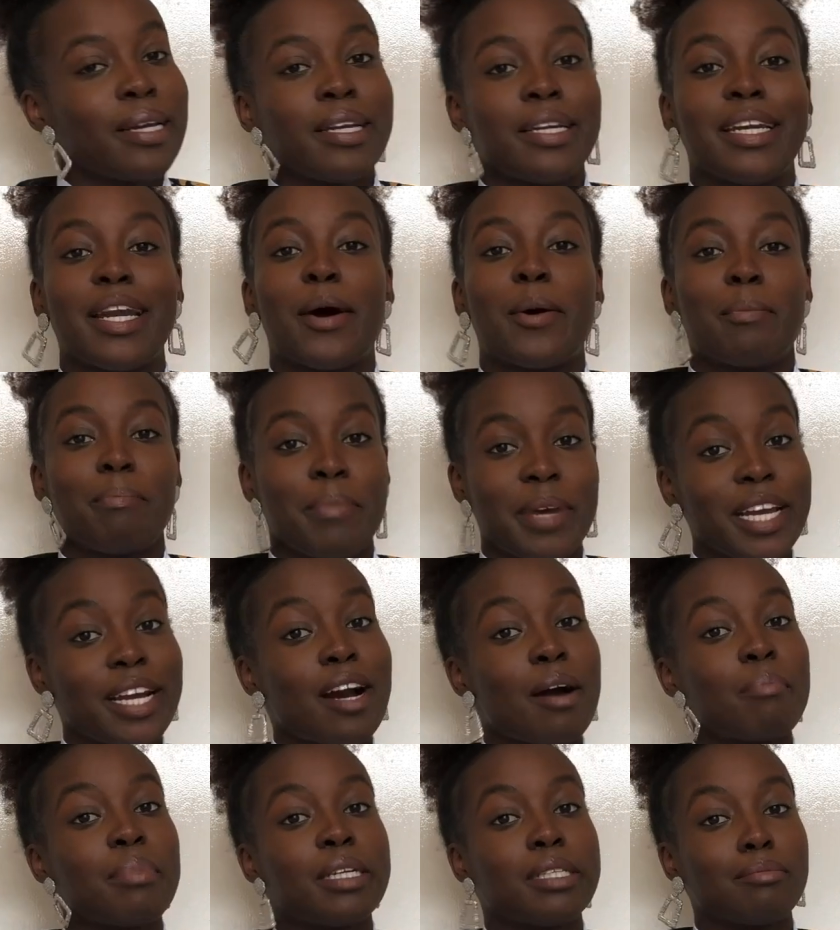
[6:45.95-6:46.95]
Now
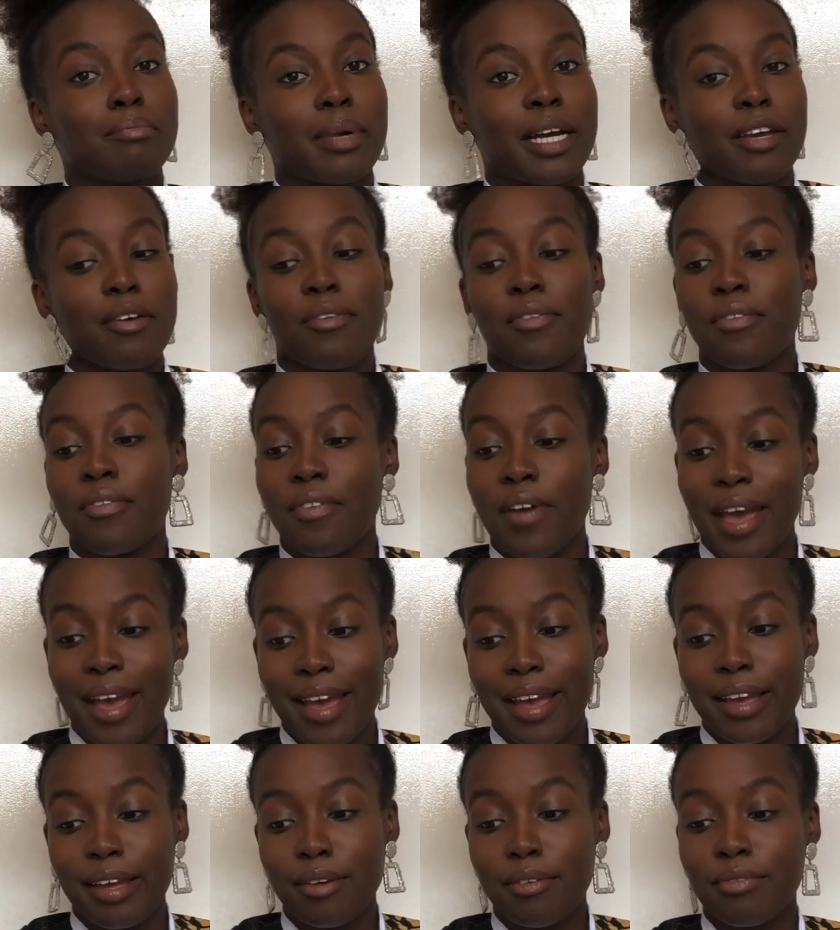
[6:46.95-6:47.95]
makeup is my
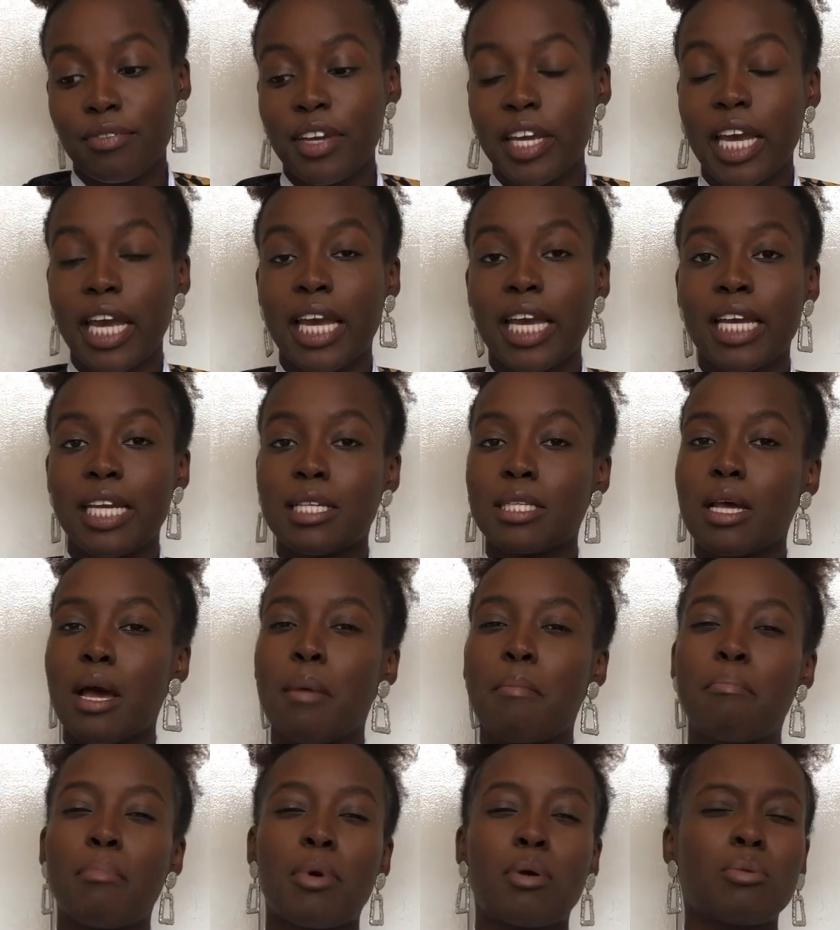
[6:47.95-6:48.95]
fave. It is a
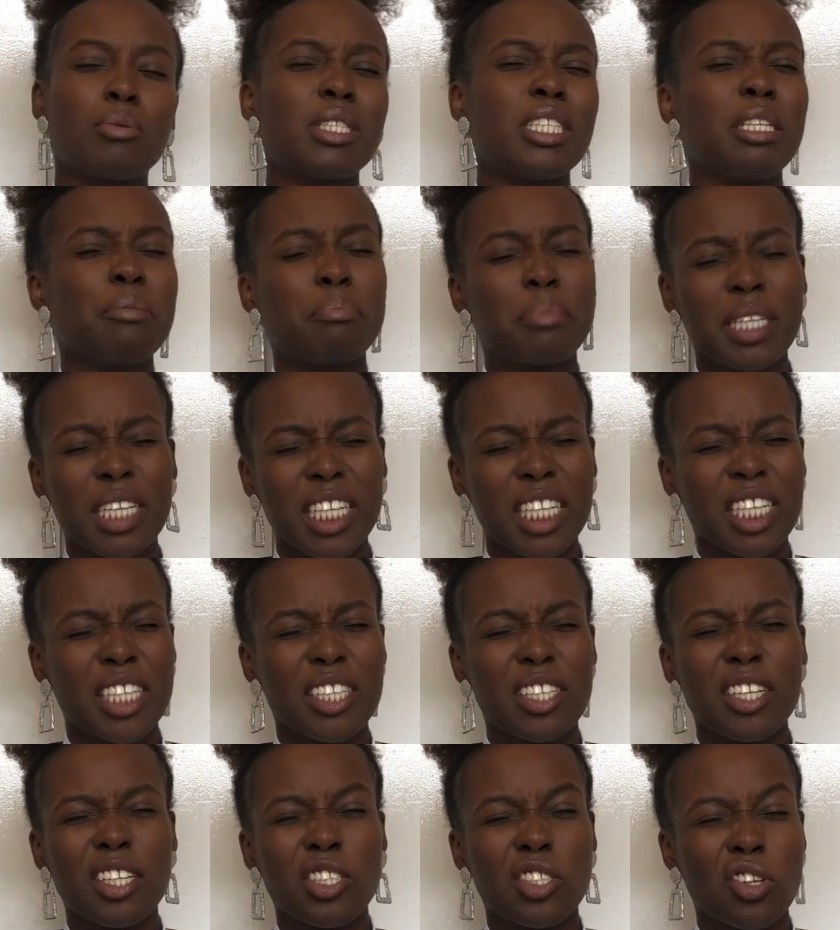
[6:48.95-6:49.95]

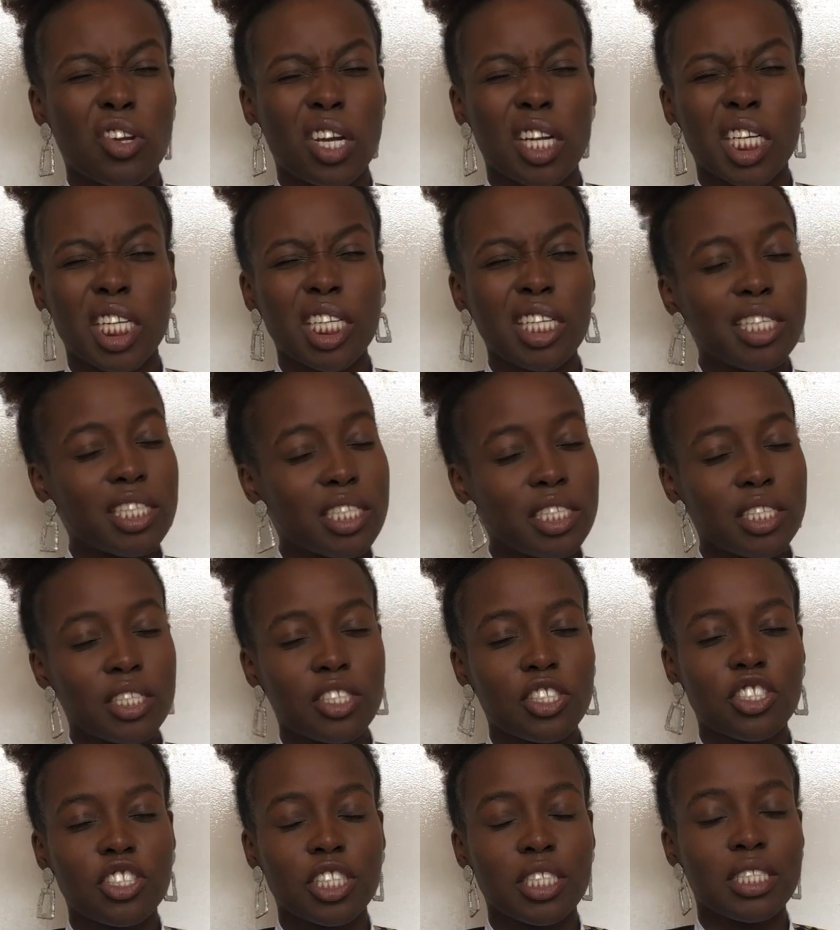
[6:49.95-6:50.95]
multi-billion-dollar
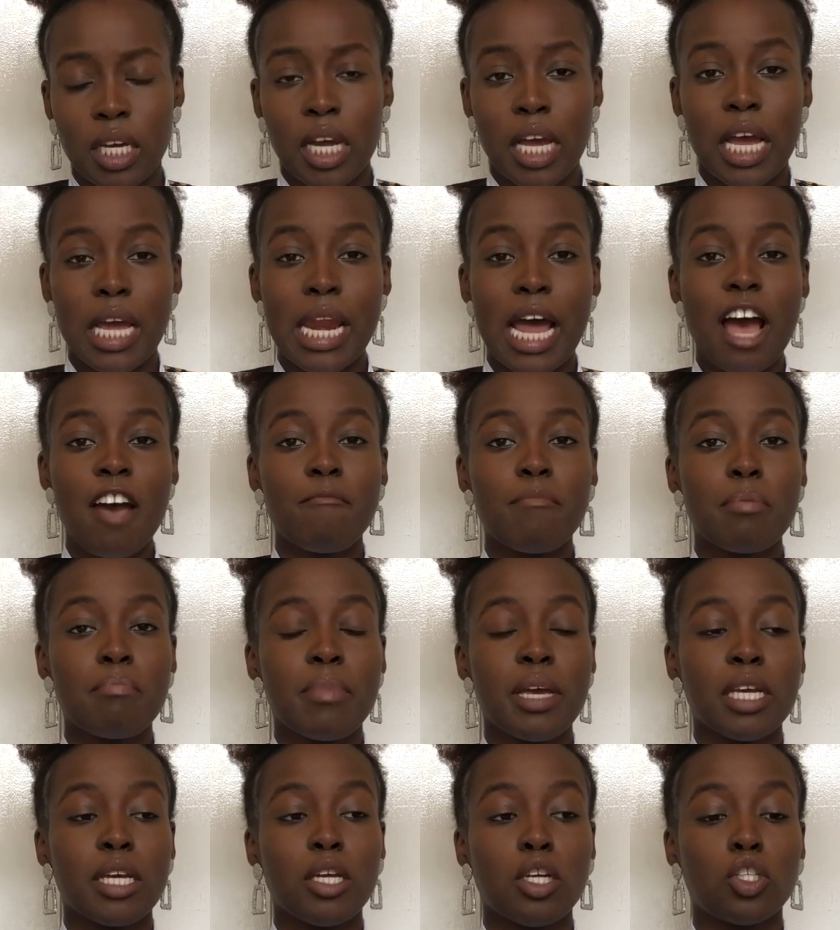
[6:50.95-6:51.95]
industry, and I've been
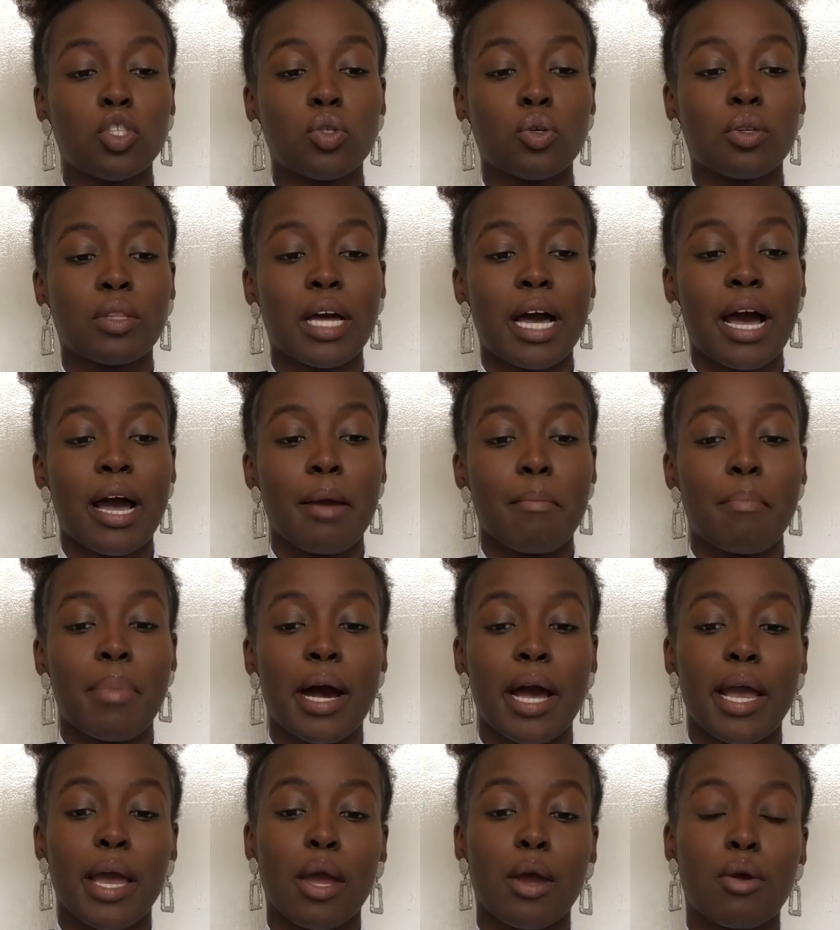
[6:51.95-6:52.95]
making sure that I
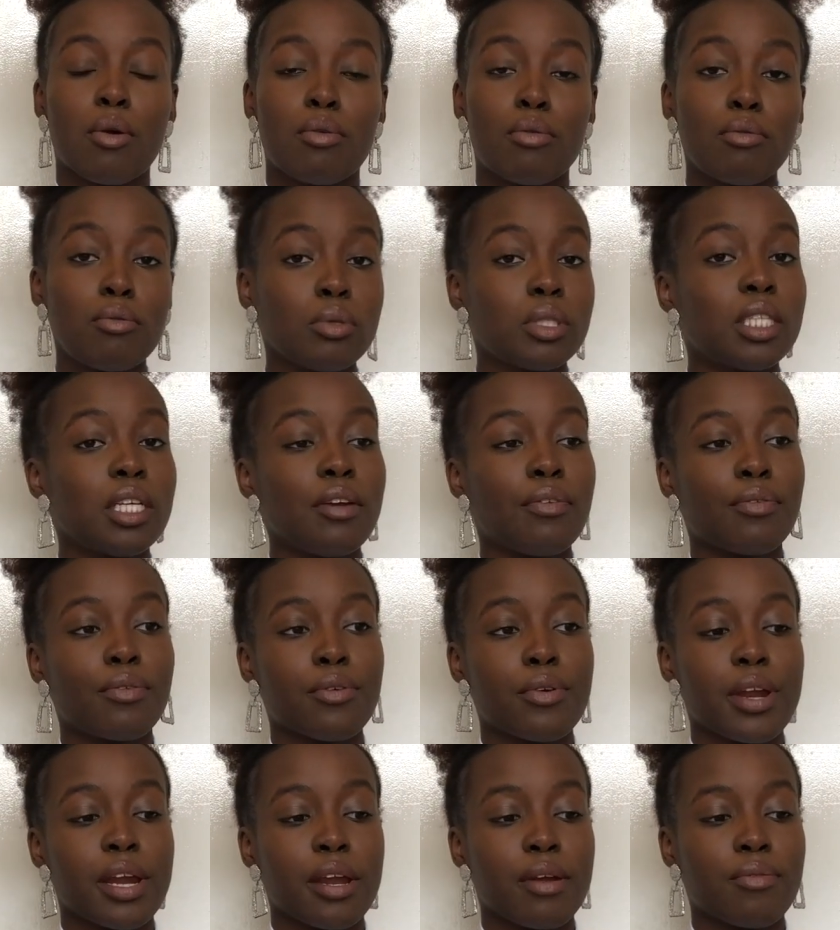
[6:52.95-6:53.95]
buy cruelty
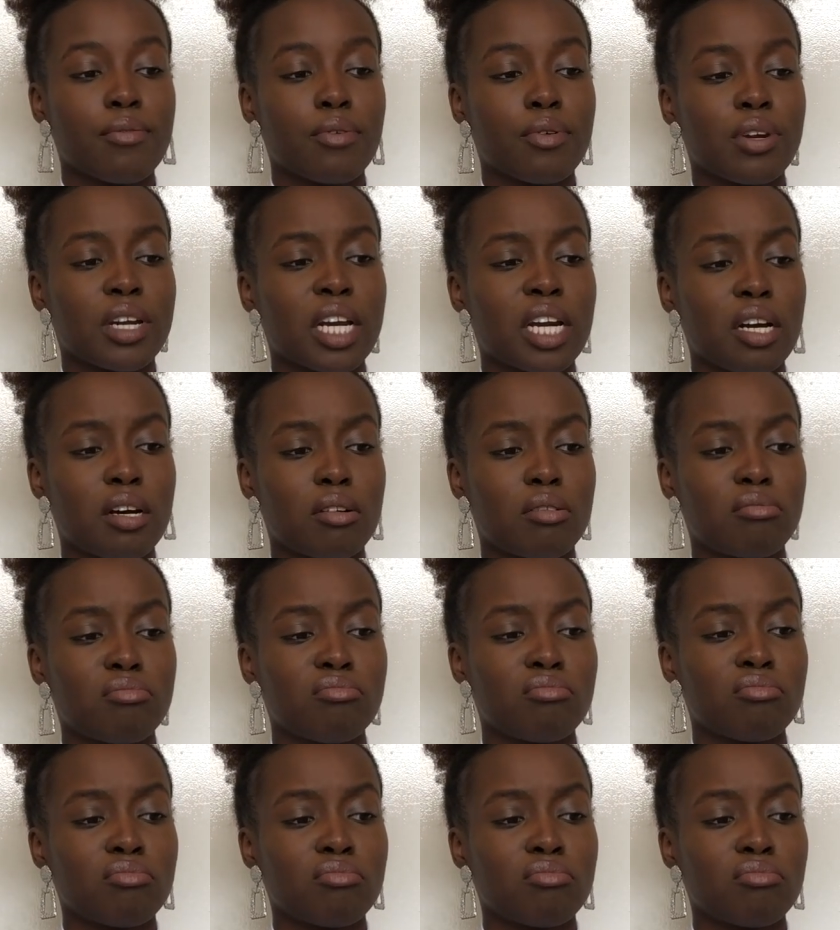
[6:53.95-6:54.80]
free for now